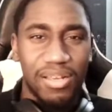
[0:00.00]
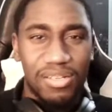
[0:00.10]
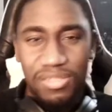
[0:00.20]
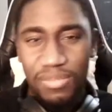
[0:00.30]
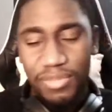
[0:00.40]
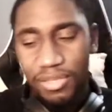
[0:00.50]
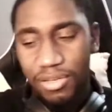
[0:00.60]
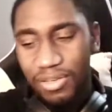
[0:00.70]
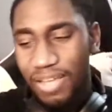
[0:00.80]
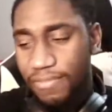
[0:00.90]
or something
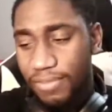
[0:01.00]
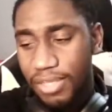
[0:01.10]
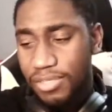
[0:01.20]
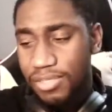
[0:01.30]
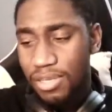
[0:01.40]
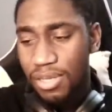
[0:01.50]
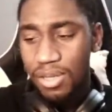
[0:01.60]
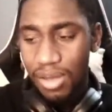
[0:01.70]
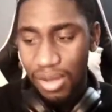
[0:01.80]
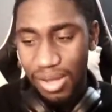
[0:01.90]
on Netflix.
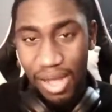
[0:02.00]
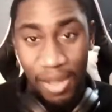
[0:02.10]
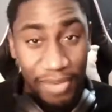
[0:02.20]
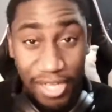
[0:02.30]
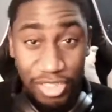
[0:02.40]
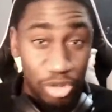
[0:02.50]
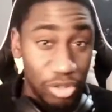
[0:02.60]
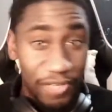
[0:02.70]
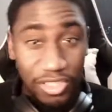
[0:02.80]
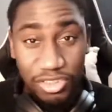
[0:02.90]
I'm not sure
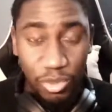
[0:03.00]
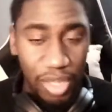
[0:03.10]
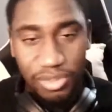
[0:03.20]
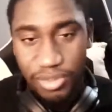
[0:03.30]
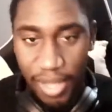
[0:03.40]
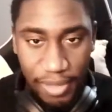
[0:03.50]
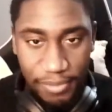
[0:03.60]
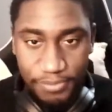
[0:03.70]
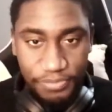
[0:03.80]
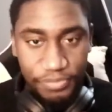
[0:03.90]
if I should watch that
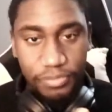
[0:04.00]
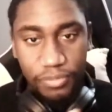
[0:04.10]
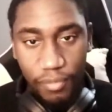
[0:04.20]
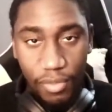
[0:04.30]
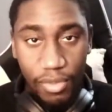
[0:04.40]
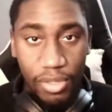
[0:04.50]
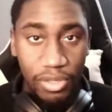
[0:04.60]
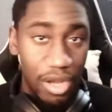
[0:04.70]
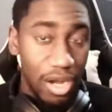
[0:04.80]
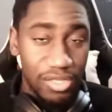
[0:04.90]

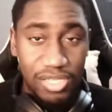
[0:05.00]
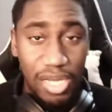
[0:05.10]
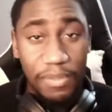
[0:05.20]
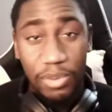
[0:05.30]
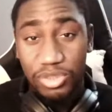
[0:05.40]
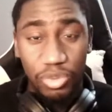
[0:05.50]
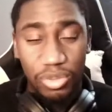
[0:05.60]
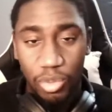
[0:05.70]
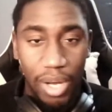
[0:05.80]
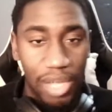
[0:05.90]
y'all could tell me which one to
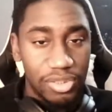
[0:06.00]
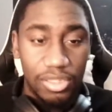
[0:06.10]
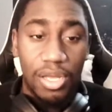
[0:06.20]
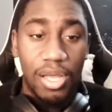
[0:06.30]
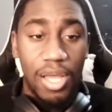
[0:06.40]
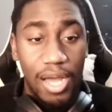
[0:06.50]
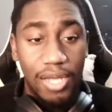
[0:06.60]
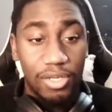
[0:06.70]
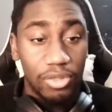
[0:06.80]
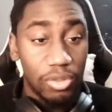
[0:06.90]
watch. I
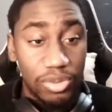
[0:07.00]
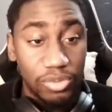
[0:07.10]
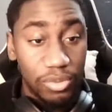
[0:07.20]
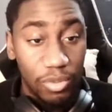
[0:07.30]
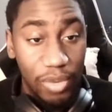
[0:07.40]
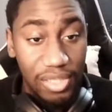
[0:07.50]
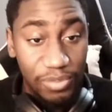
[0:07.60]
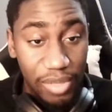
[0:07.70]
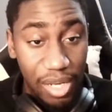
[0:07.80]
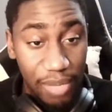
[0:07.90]
don't know which one to watch,
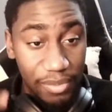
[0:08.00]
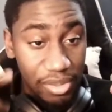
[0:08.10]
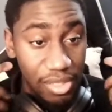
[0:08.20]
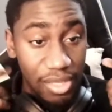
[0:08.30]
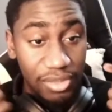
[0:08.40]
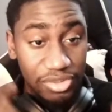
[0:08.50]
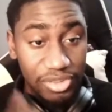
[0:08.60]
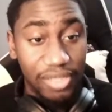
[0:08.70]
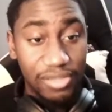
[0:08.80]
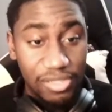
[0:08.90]
but I'm gonna
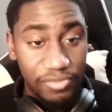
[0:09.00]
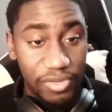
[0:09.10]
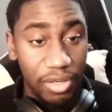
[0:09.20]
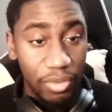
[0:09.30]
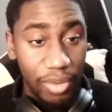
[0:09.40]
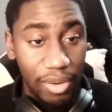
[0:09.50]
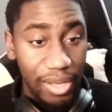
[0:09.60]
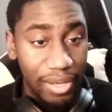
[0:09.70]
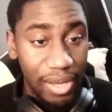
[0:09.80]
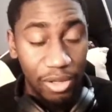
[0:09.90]
check this video out.
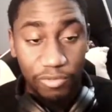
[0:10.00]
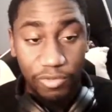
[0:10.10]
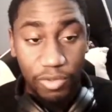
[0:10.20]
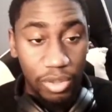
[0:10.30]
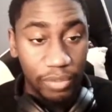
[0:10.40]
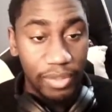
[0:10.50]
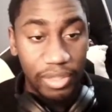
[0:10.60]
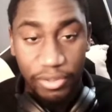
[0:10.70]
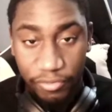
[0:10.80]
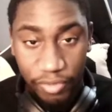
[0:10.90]
It got over 1
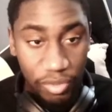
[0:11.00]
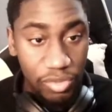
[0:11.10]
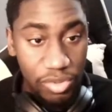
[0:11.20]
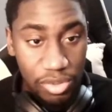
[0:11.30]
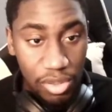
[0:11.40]
million views.